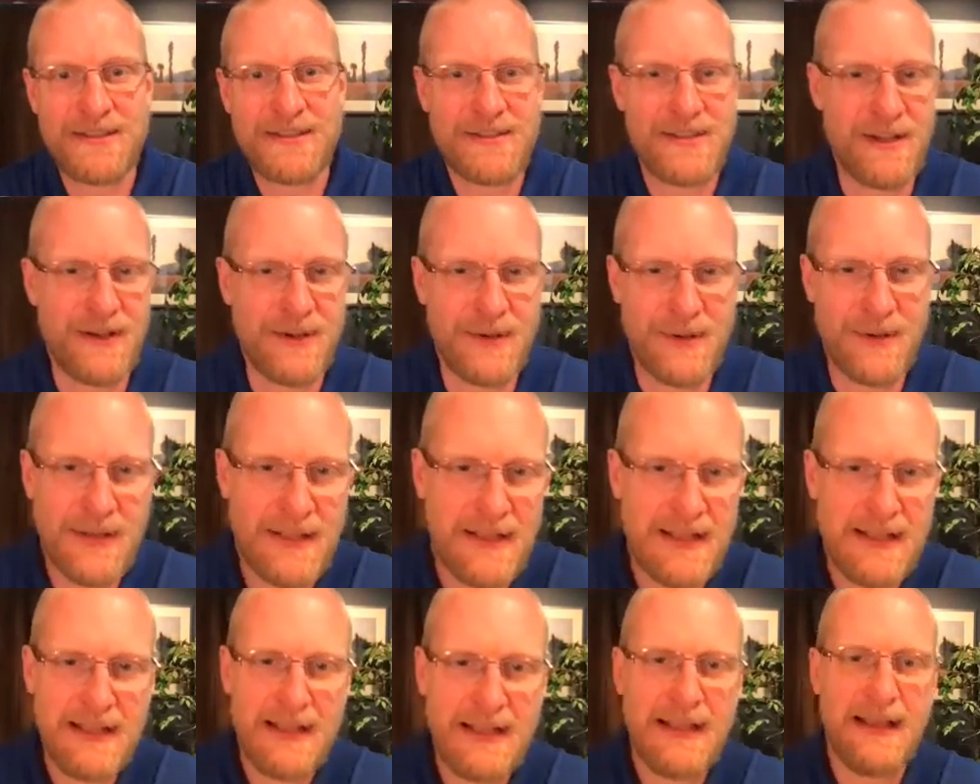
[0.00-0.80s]
So
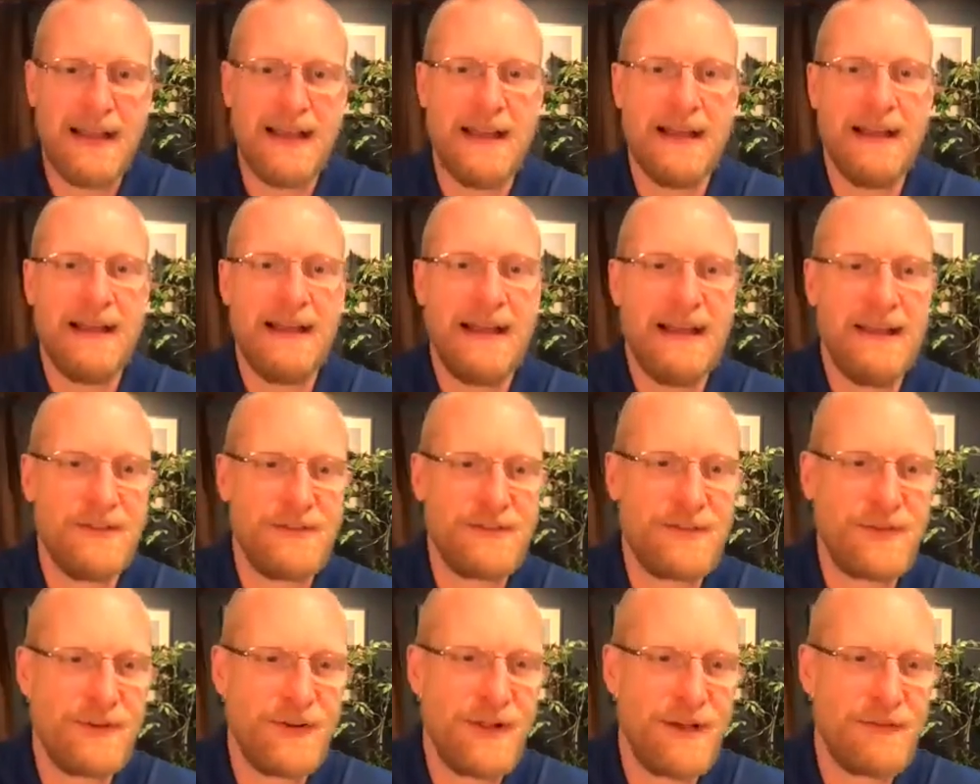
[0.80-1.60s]
I'll
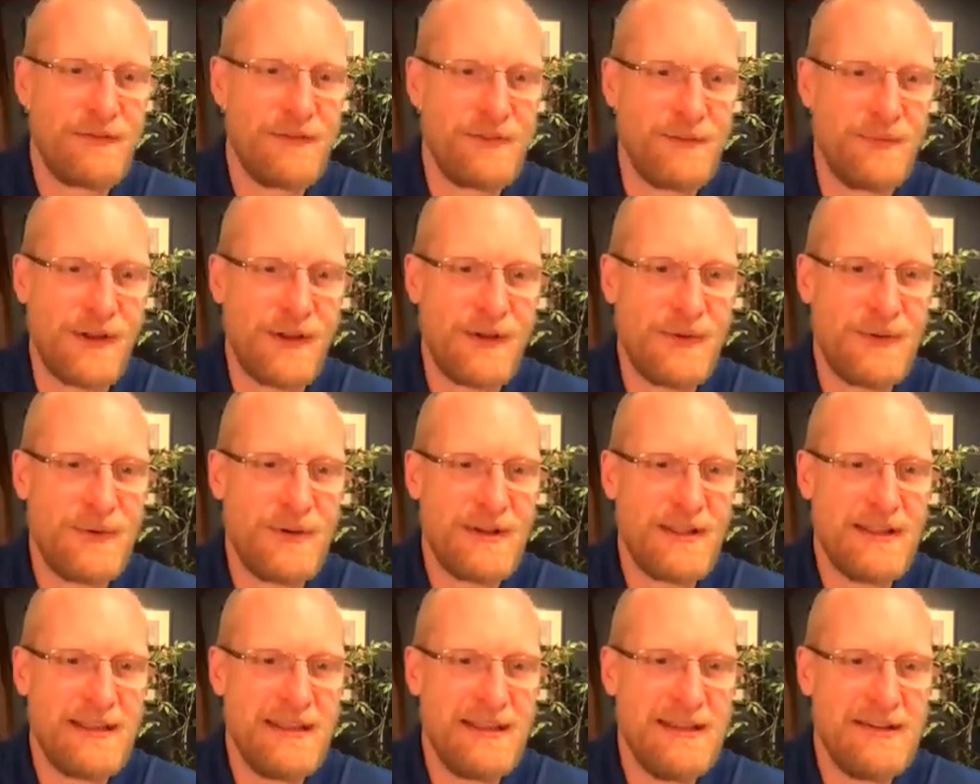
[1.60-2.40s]
turn off the
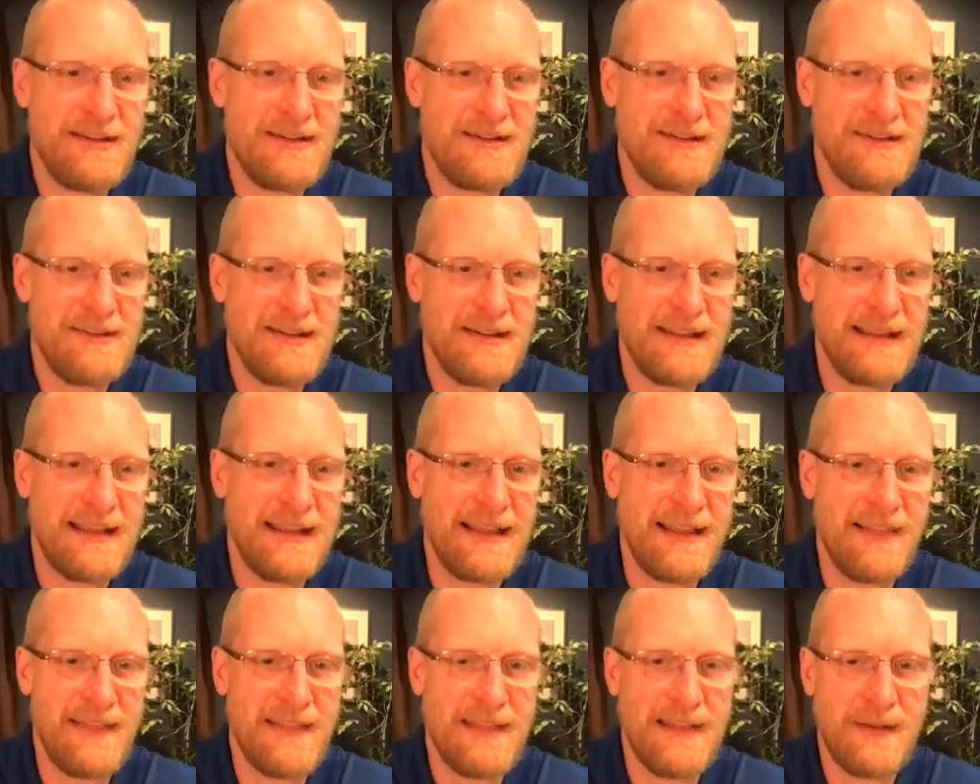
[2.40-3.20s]
recording here,
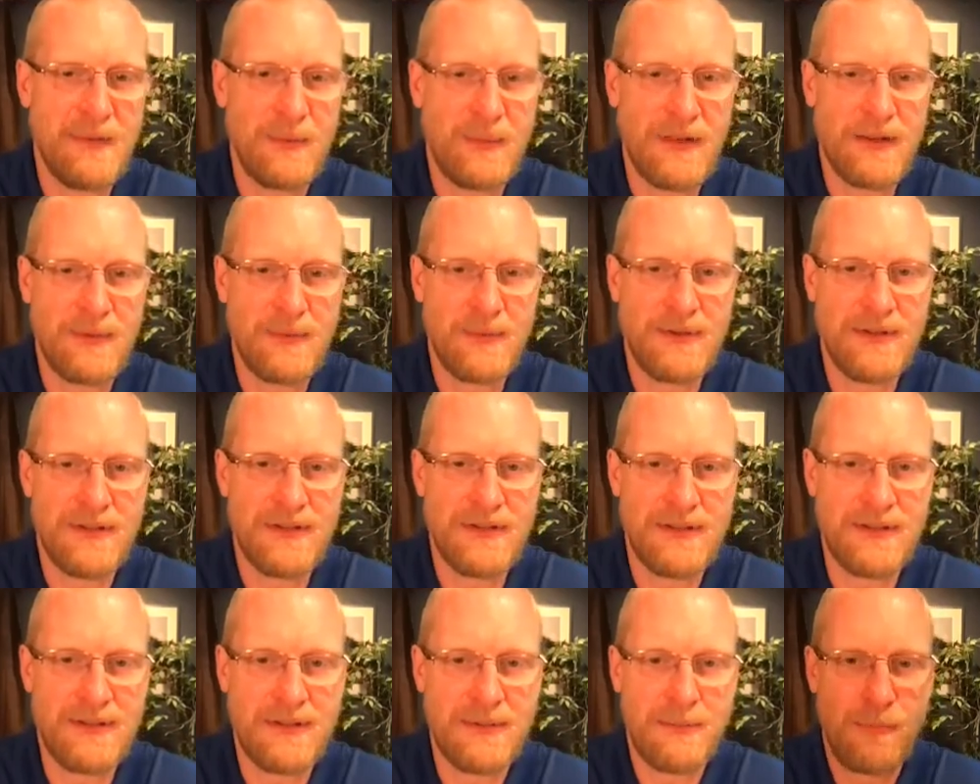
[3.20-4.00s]
and then we
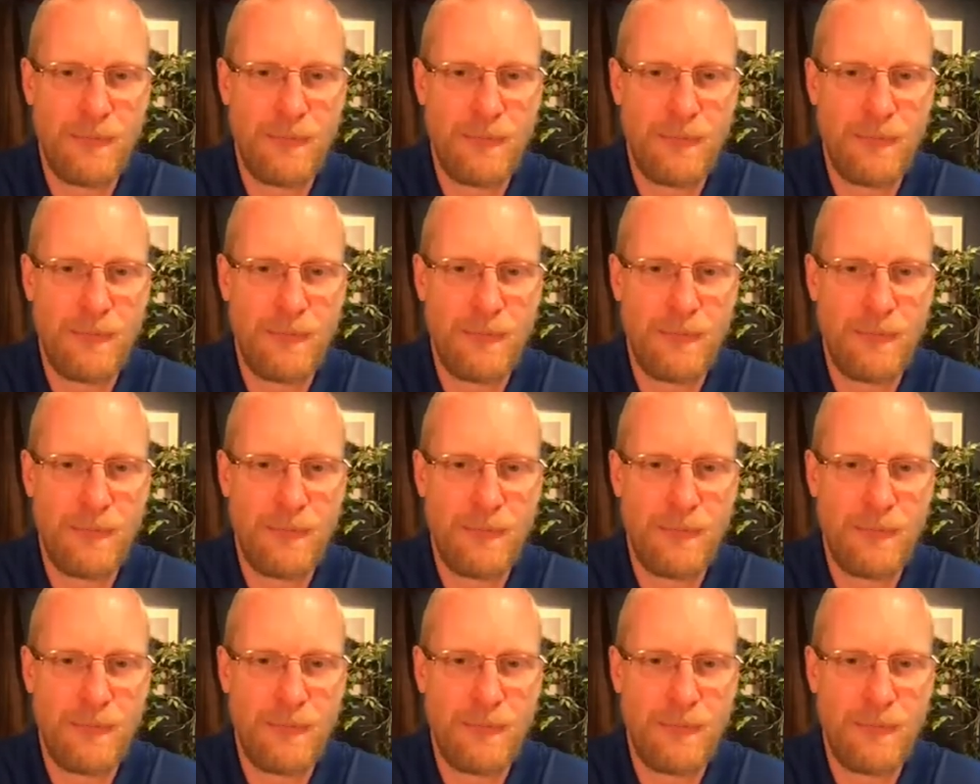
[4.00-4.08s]
will